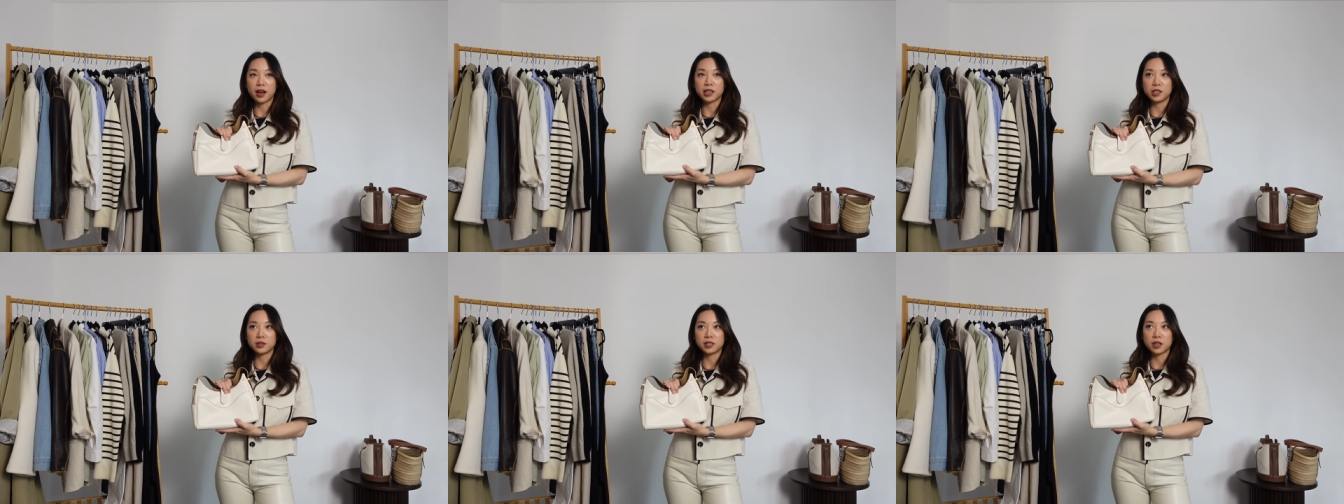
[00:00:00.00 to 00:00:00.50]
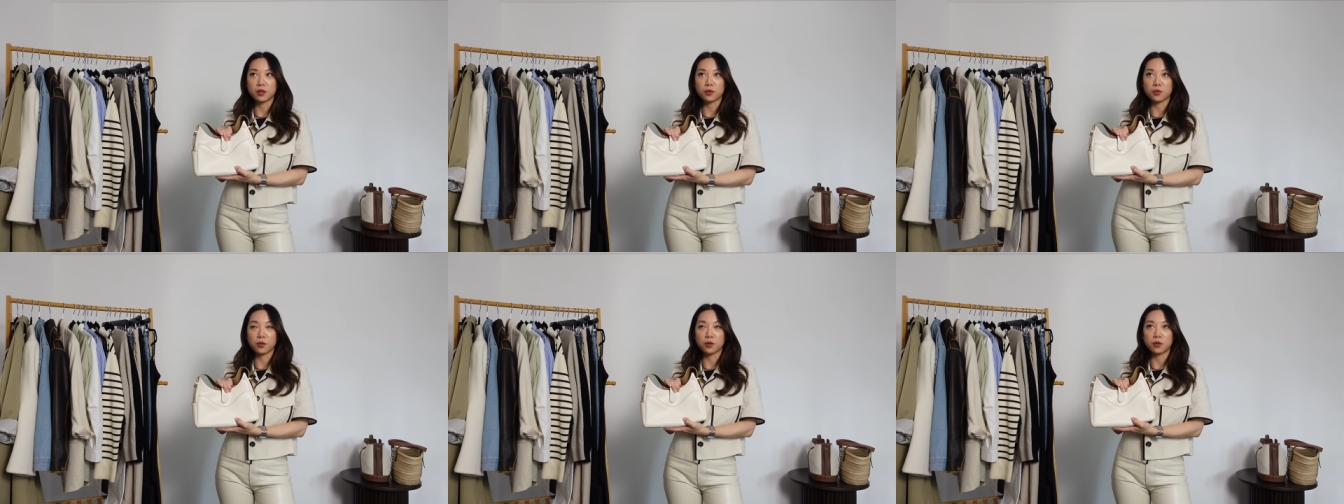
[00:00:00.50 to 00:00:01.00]
I used it
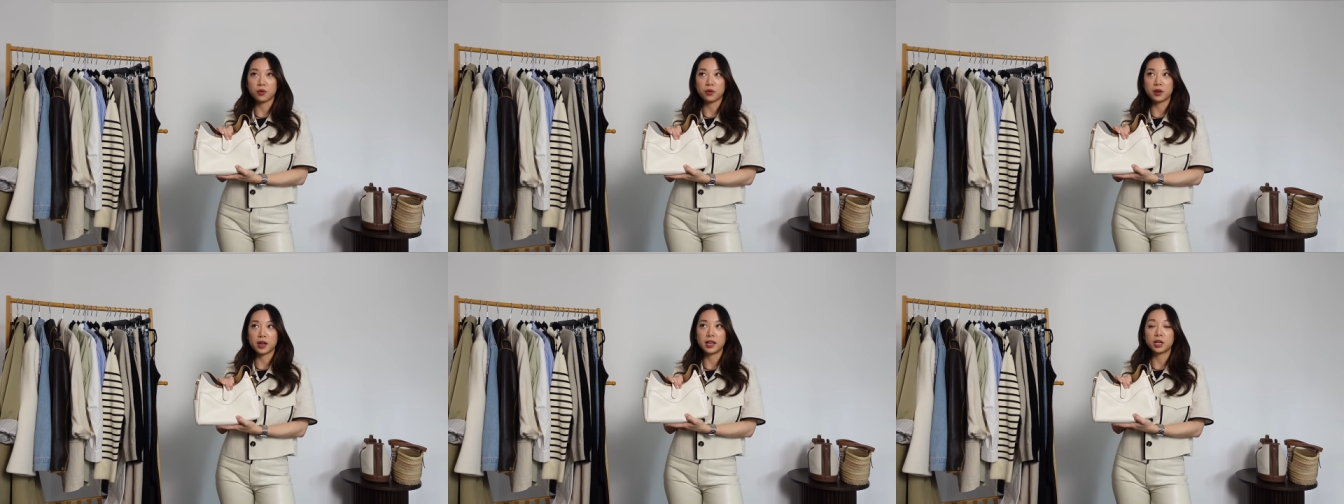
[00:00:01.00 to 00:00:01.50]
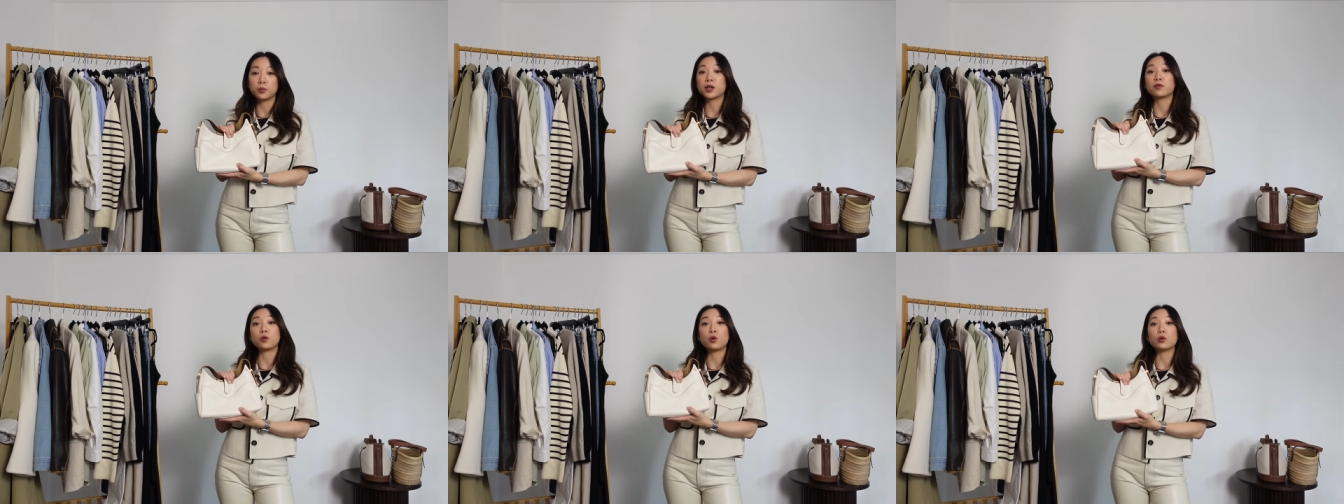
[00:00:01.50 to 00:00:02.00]
through a little bit
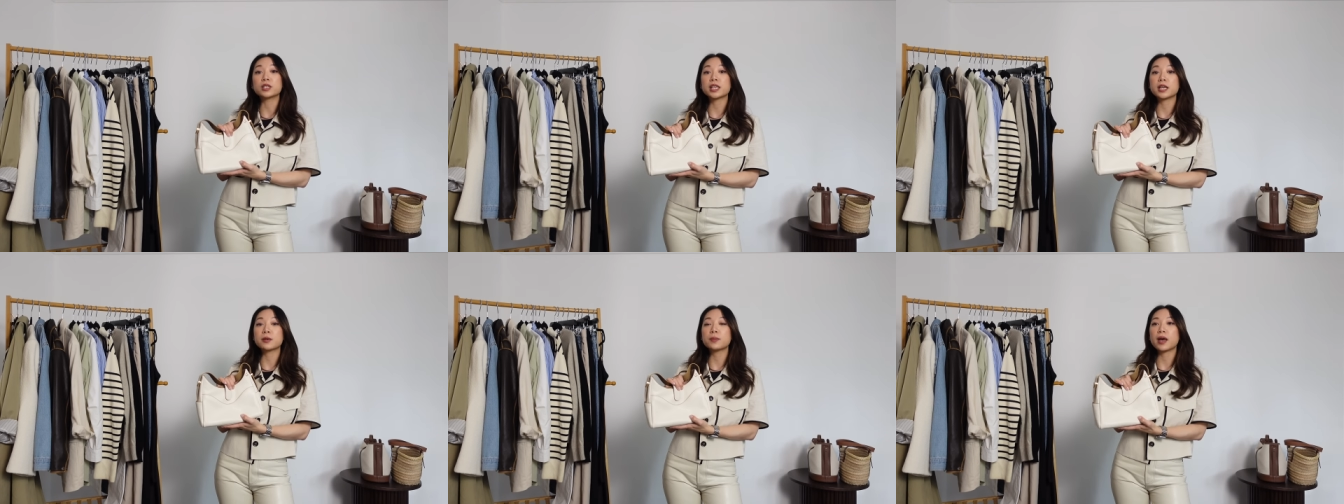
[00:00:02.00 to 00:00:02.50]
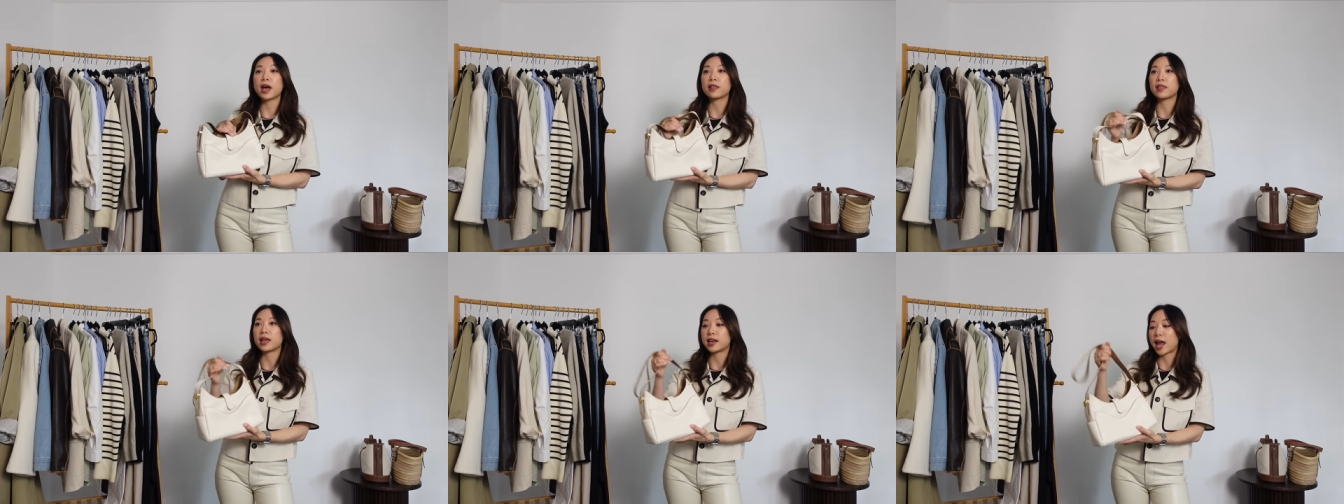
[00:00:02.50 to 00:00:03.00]
of autumn
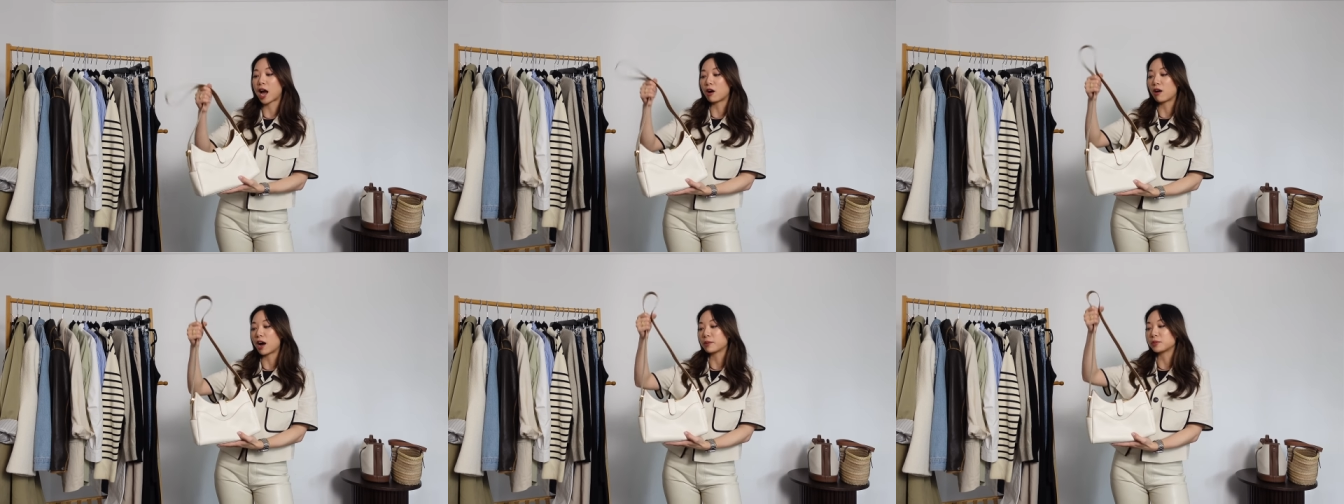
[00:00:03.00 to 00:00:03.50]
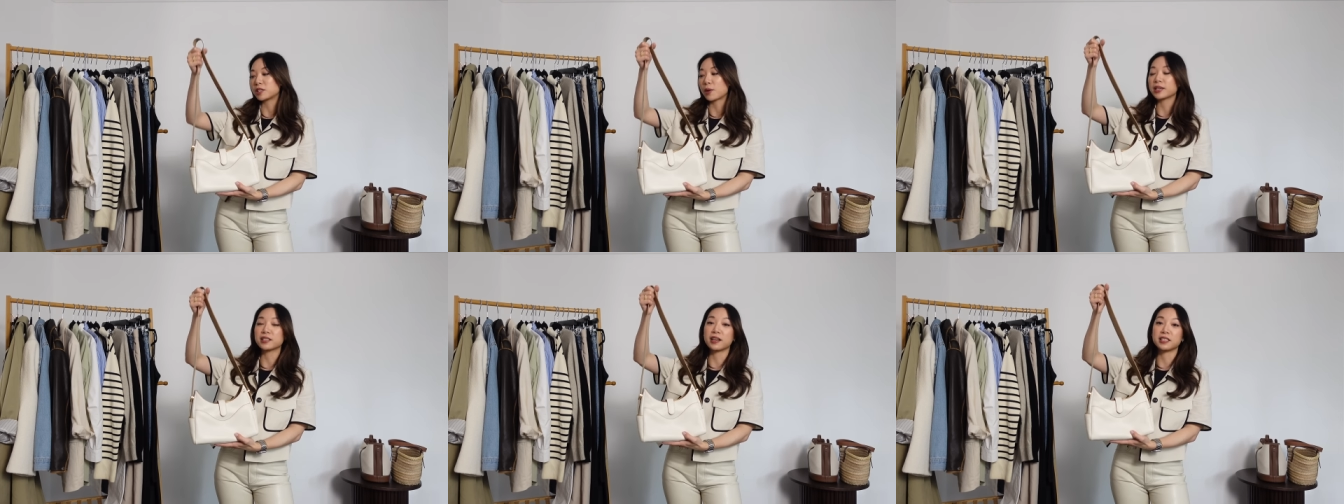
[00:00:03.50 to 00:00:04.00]
and then now I'm so
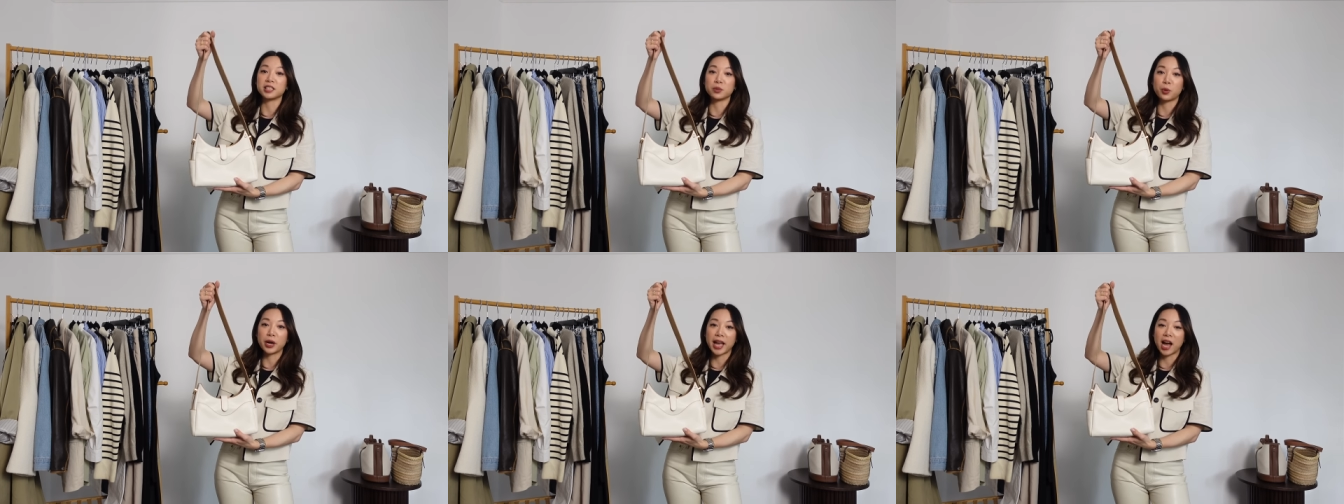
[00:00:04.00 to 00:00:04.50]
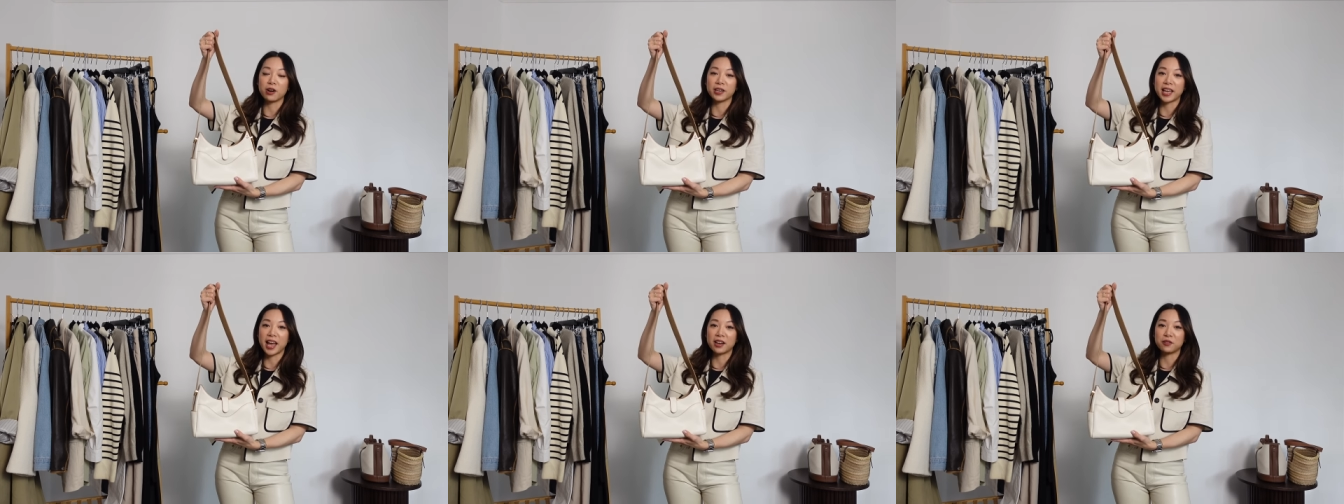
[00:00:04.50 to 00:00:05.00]
excited to break out
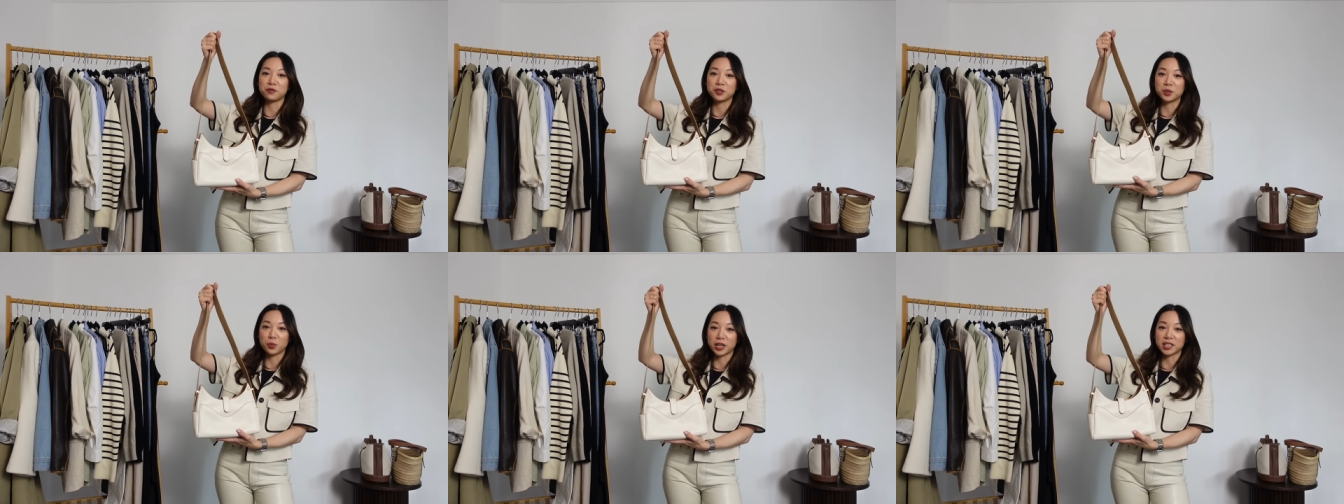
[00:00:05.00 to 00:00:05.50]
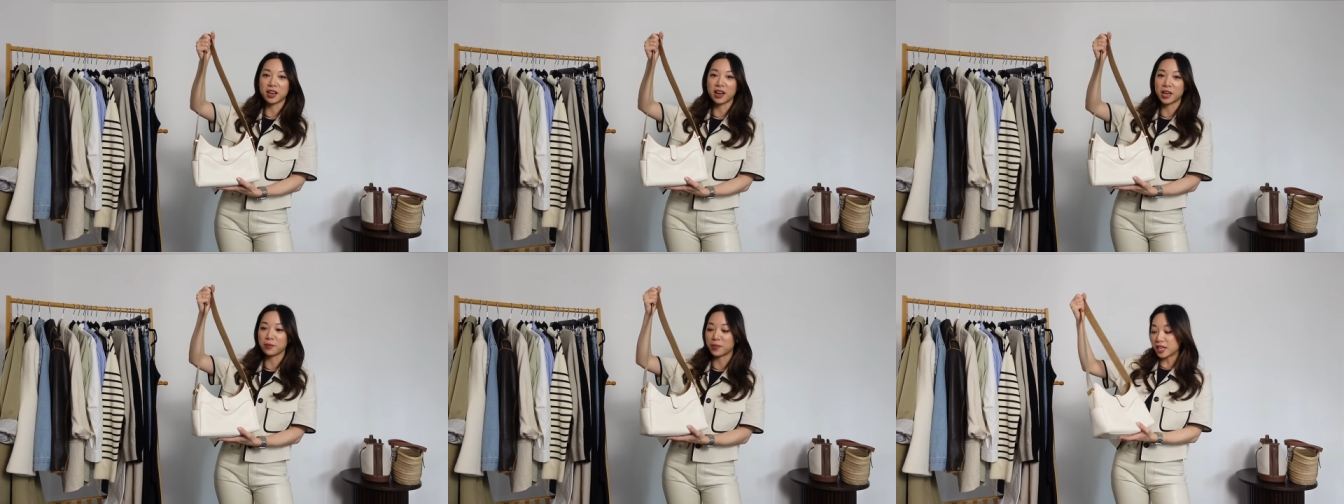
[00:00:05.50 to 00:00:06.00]
again for springtime.